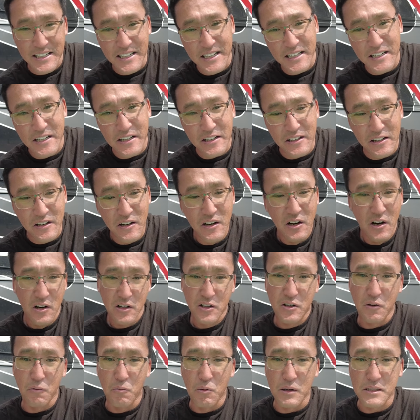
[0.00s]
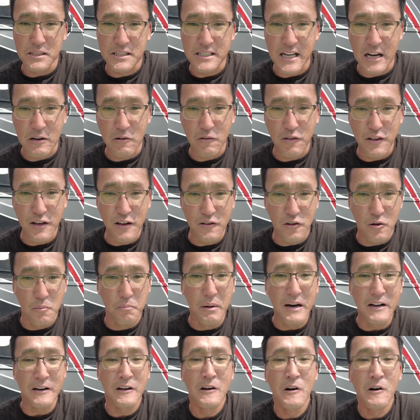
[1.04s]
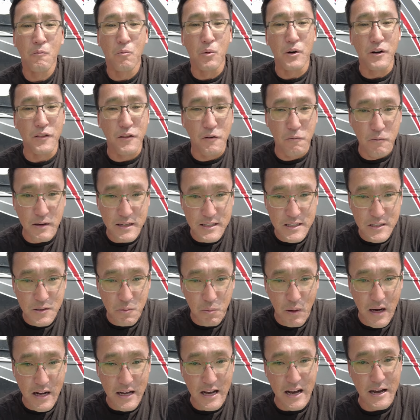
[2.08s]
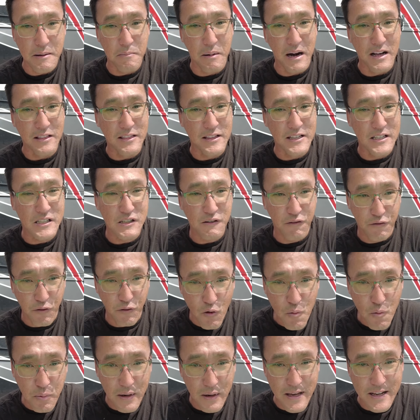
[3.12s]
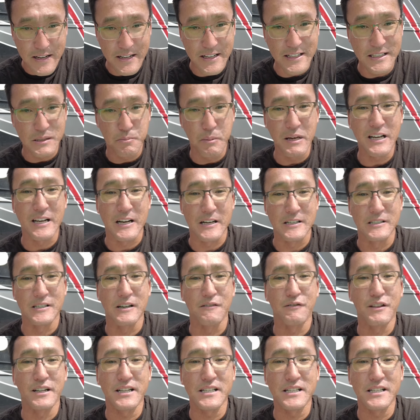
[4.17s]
leaning to one side or the other. But one of the reasons why I bought this floor plan is because of the